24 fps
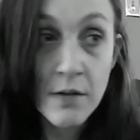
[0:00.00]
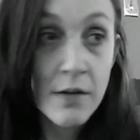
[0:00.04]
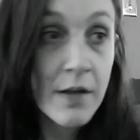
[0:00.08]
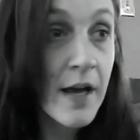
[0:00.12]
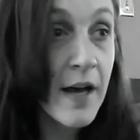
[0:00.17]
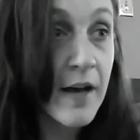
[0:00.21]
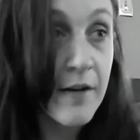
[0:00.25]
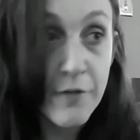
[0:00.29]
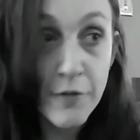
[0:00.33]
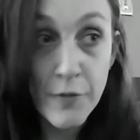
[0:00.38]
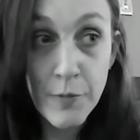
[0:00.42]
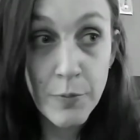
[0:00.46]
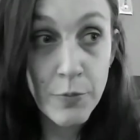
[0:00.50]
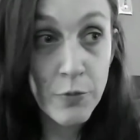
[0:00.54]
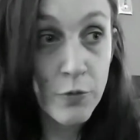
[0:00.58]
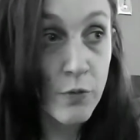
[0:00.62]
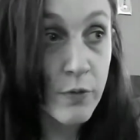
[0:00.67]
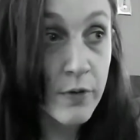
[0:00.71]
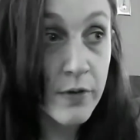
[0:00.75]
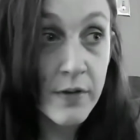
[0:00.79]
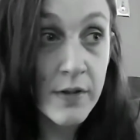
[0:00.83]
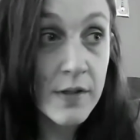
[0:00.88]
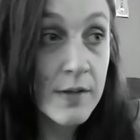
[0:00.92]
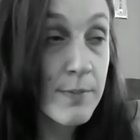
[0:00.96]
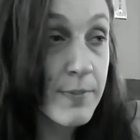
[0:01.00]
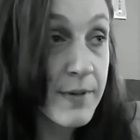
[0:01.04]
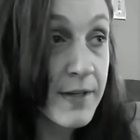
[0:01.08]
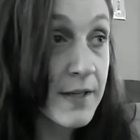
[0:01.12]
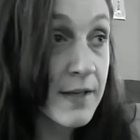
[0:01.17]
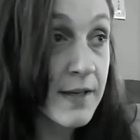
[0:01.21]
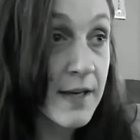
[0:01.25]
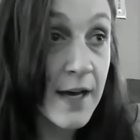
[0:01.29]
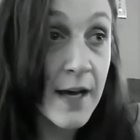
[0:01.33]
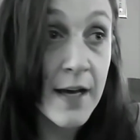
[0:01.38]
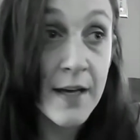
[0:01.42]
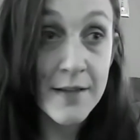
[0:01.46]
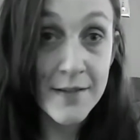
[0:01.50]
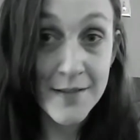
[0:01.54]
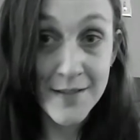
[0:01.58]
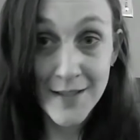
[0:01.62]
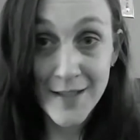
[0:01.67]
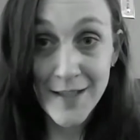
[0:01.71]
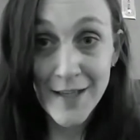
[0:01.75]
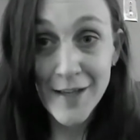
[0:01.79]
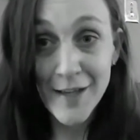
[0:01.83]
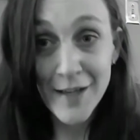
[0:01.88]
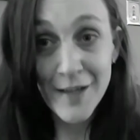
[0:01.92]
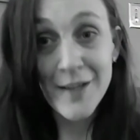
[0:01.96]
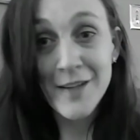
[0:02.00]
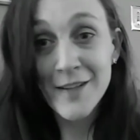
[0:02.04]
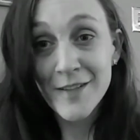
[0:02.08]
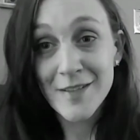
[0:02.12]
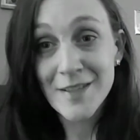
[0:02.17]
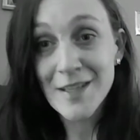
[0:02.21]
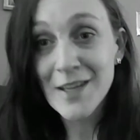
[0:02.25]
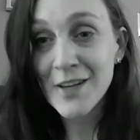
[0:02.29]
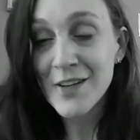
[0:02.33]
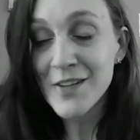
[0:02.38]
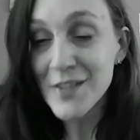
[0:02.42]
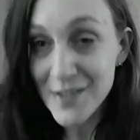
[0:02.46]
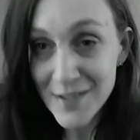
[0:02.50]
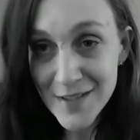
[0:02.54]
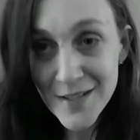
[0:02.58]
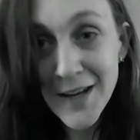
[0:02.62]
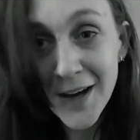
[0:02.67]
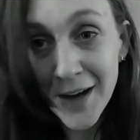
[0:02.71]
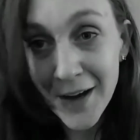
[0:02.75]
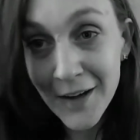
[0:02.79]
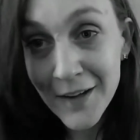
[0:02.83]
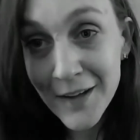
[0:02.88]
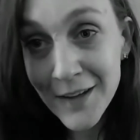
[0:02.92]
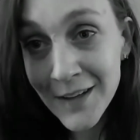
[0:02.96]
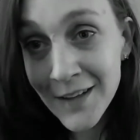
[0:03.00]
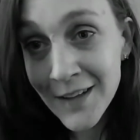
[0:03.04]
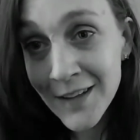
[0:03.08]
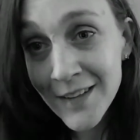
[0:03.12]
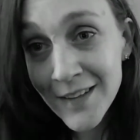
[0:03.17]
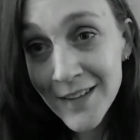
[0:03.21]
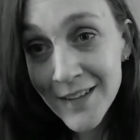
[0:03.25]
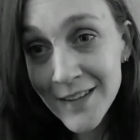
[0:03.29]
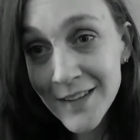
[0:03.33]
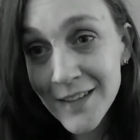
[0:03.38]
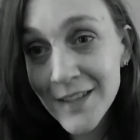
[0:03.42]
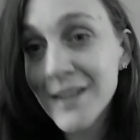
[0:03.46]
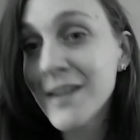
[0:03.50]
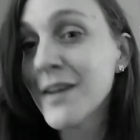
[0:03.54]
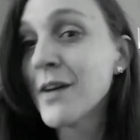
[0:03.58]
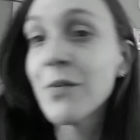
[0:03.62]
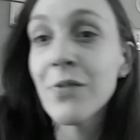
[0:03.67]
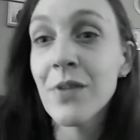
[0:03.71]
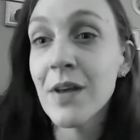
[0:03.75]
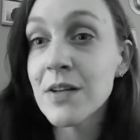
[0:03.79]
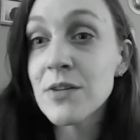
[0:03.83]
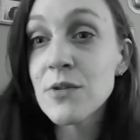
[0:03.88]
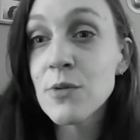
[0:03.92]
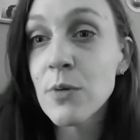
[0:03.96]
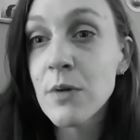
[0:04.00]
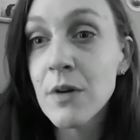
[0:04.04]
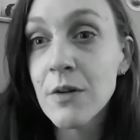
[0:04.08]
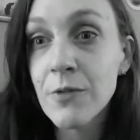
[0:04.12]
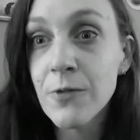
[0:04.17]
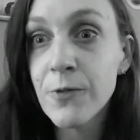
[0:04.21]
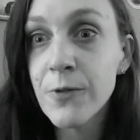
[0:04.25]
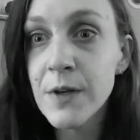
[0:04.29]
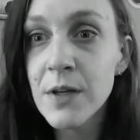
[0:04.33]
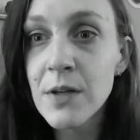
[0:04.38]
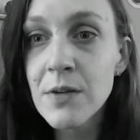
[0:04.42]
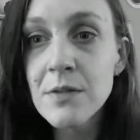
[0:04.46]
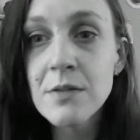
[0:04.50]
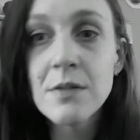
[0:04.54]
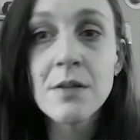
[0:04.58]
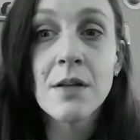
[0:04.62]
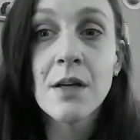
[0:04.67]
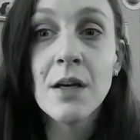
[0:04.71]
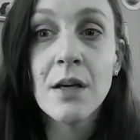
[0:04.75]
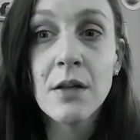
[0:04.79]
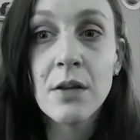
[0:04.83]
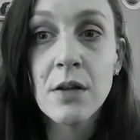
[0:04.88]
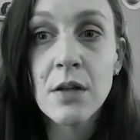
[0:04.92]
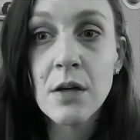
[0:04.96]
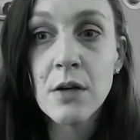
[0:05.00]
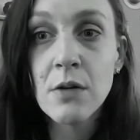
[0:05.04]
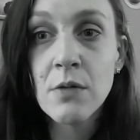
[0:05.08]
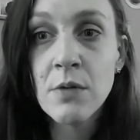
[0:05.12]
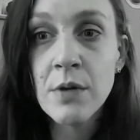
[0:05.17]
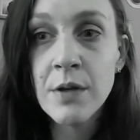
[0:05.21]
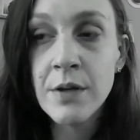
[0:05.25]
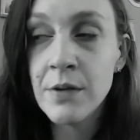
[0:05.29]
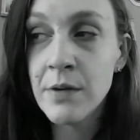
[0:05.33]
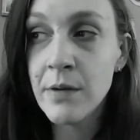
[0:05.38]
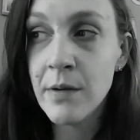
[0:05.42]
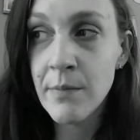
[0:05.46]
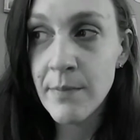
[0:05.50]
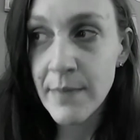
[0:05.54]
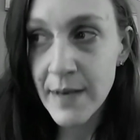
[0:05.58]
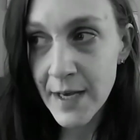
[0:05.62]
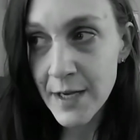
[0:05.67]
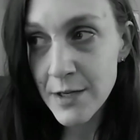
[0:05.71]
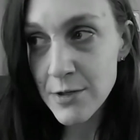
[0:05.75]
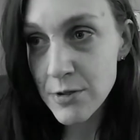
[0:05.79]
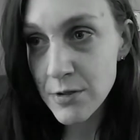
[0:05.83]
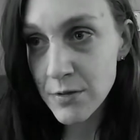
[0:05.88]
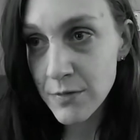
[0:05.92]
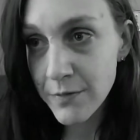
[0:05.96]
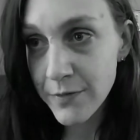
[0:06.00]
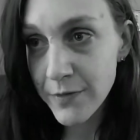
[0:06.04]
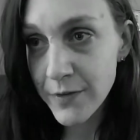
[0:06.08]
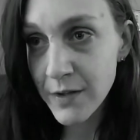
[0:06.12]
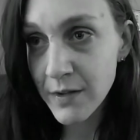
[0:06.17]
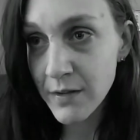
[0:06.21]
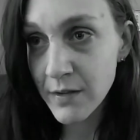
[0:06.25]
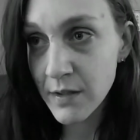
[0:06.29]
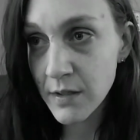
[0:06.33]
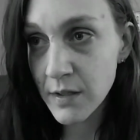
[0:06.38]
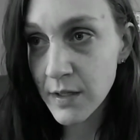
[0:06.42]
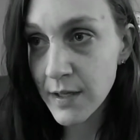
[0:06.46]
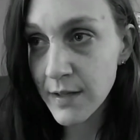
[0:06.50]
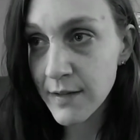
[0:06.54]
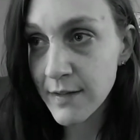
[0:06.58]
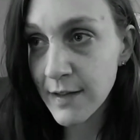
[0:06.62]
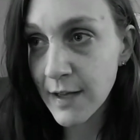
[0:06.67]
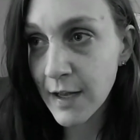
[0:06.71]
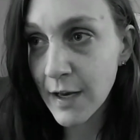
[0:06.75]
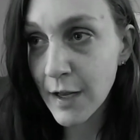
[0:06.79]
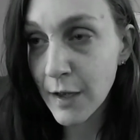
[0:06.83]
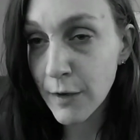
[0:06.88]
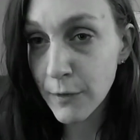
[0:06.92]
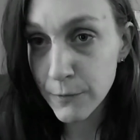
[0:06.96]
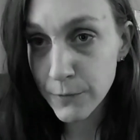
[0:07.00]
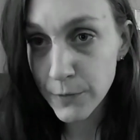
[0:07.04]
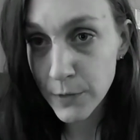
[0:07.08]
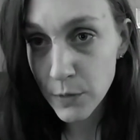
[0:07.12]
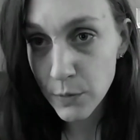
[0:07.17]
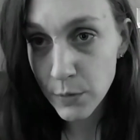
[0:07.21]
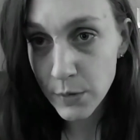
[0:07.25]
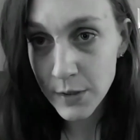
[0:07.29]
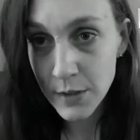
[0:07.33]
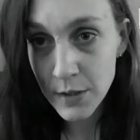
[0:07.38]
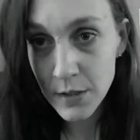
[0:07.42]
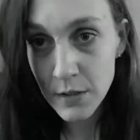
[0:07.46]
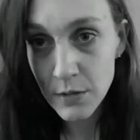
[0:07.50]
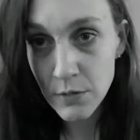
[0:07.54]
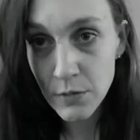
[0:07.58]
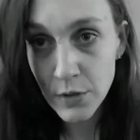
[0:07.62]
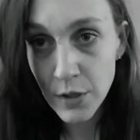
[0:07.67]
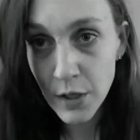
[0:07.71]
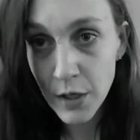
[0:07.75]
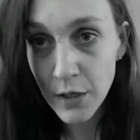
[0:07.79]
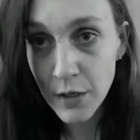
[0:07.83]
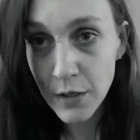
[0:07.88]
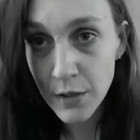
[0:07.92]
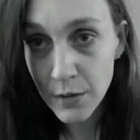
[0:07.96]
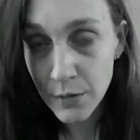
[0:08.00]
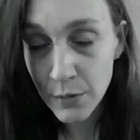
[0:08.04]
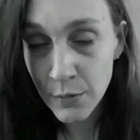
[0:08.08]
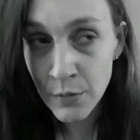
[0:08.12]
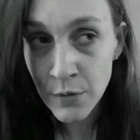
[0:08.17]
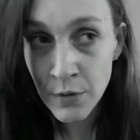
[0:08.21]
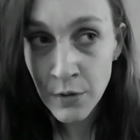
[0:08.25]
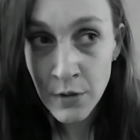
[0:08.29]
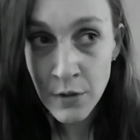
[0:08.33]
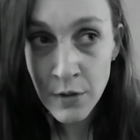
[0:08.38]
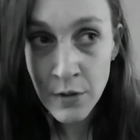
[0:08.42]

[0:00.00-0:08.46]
have a really big accident and it's gonna suck. You know, that's what it feels like though. And imagine feeling like that everywhere you go.